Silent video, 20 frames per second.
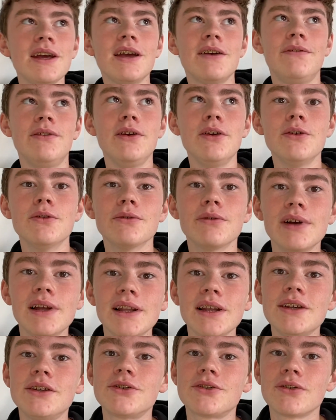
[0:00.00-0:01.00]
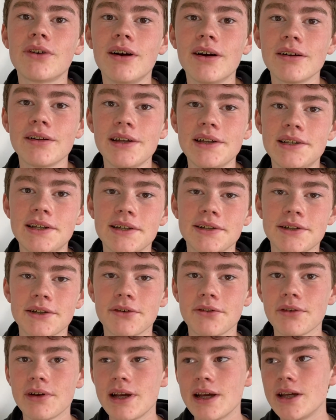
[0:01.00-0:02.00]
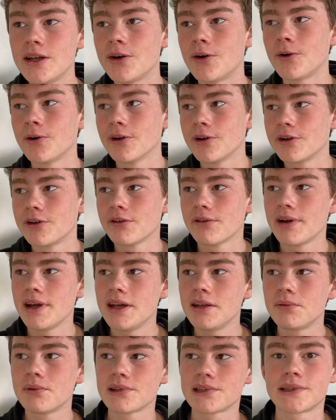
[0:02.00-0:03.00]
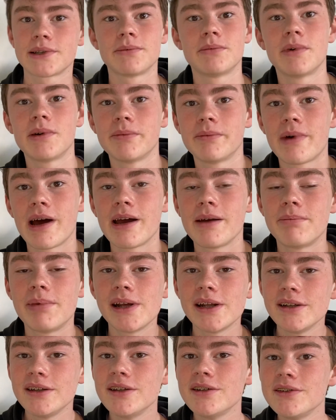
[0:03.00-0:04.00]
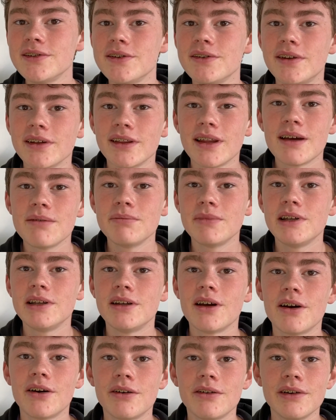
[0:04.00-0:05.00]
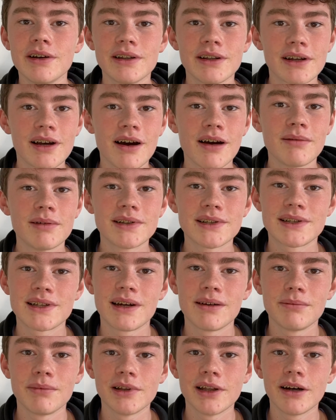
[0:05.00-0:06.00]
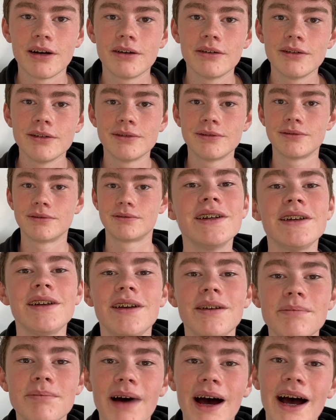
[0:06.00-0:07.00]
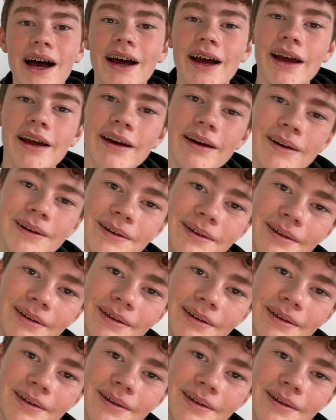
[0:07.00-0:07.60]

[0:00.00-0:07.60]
if you really strongly disagreed or agreed with some of my opinions, you could let me know in the comments down below. Goodbye.